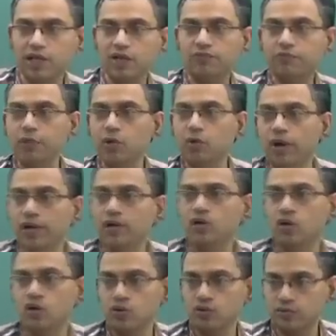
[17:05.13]
of mu and
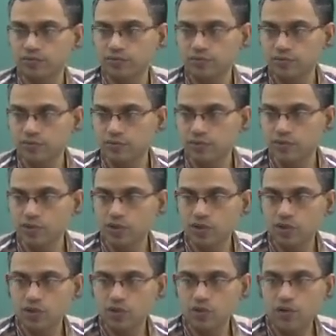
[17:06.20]
rho,
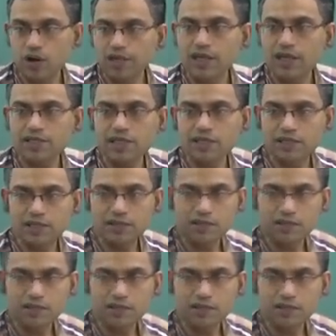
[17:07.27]
what does it